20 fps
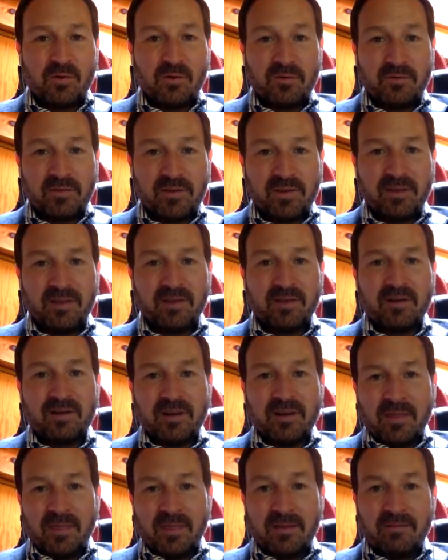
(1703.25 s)
Hopefully the
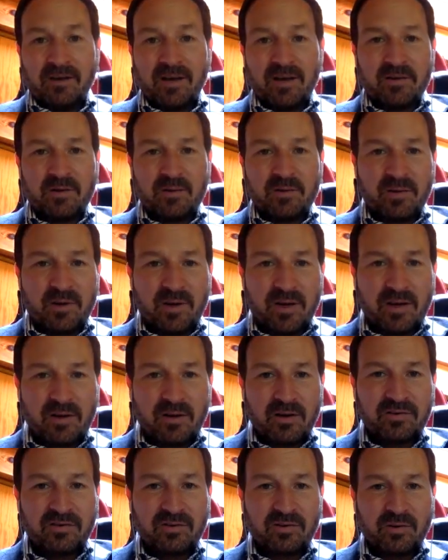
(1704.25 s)
value you can
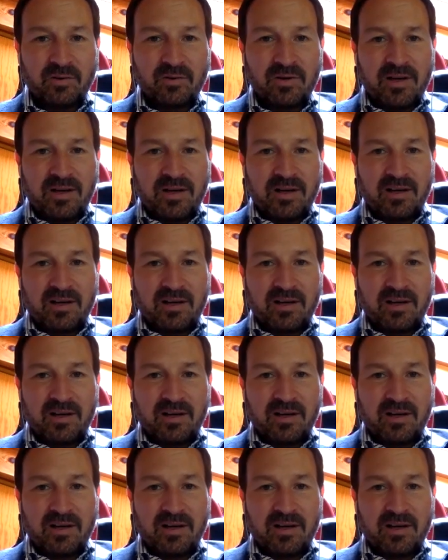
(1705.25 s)
also